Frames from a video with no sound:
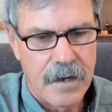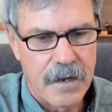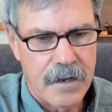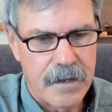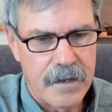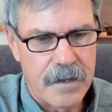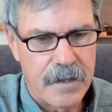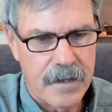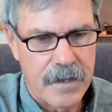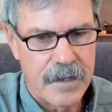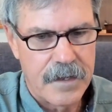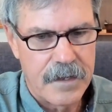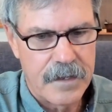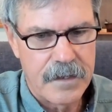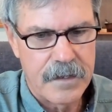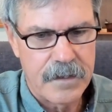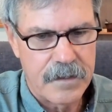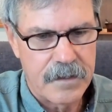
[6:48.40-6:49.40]
a
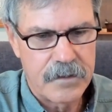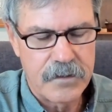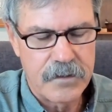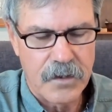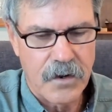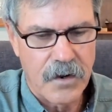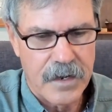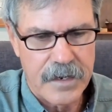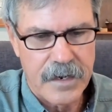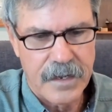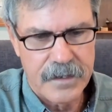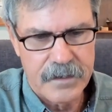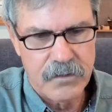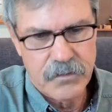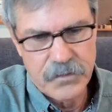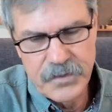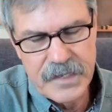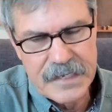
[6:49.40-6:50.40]
it, you know, I, I,
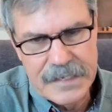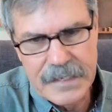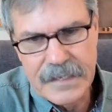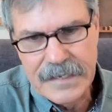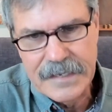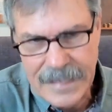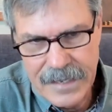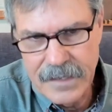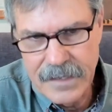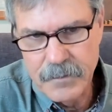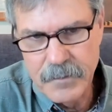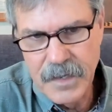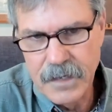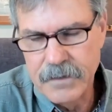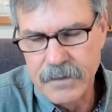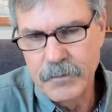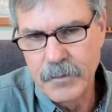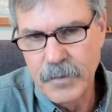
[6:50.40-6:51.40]
don't think it came
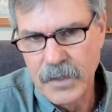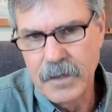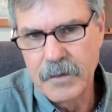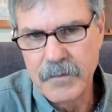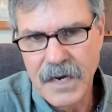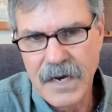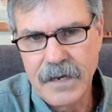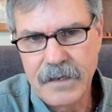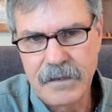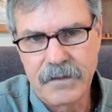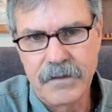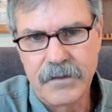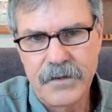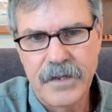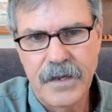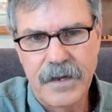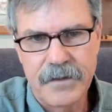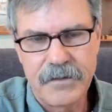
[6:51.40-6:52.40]
out of Plum
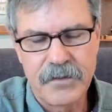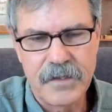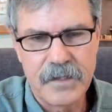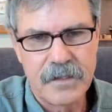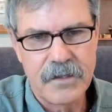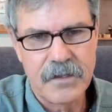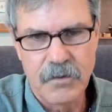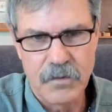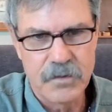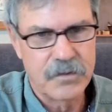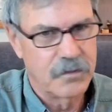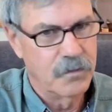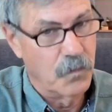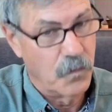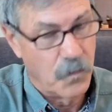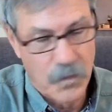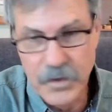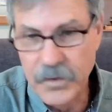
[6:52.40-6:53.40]
Island. I think there were
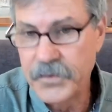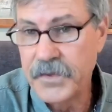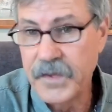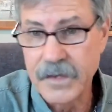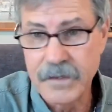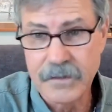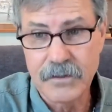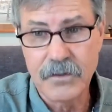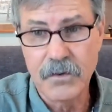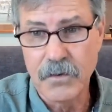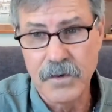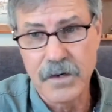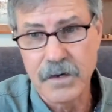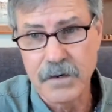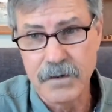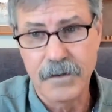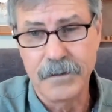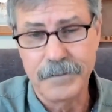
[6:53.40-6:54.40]
some weird things going
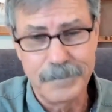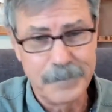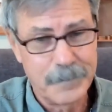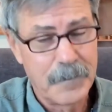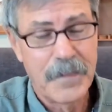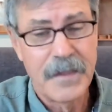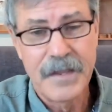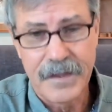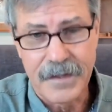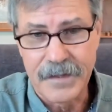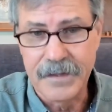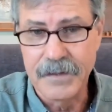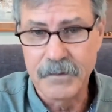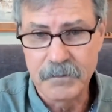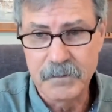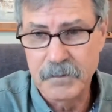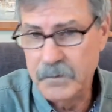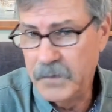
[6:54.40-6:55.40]
on,
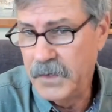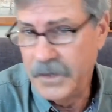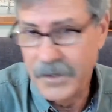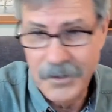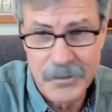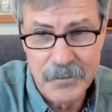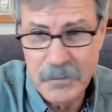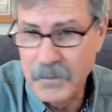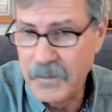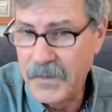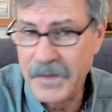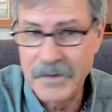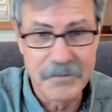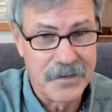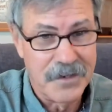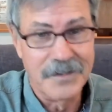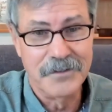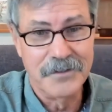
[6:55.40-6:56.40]
and you know,
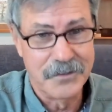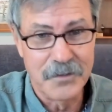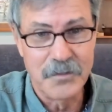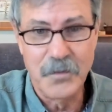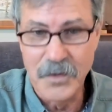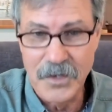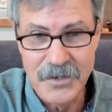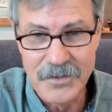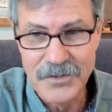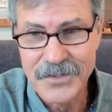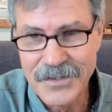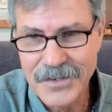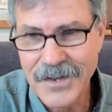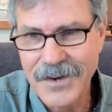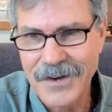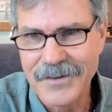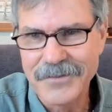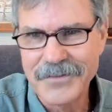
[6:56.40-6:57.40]
they've done some weird
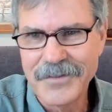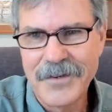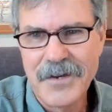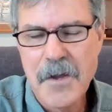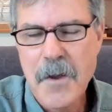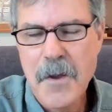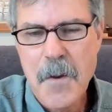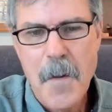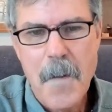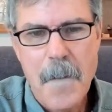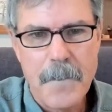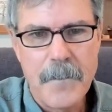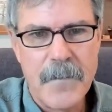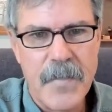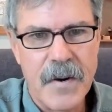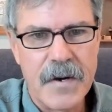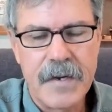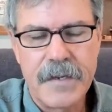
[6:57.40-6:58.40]
stuff,
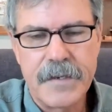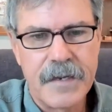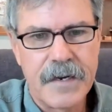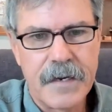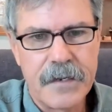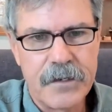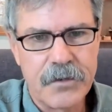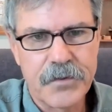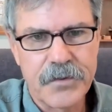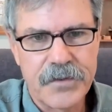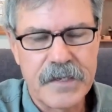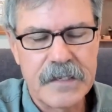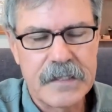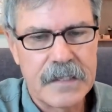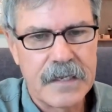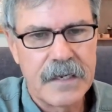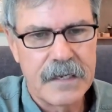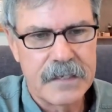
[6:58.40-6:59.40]
but I don't think
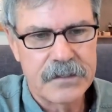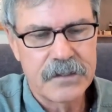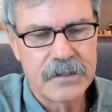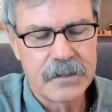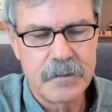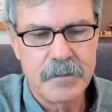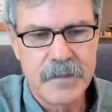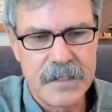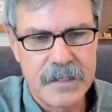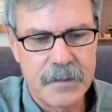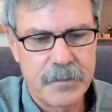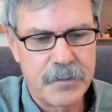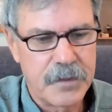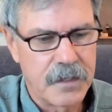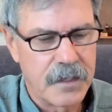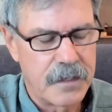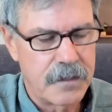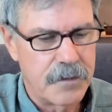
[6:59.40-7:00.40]
they actually
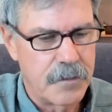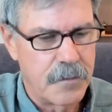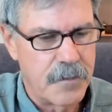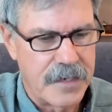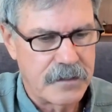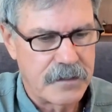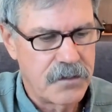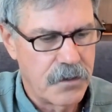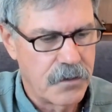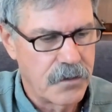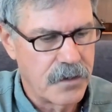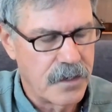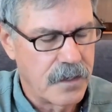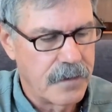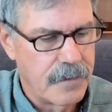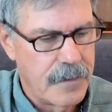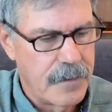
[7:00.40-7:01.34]
manipulated the bacteria.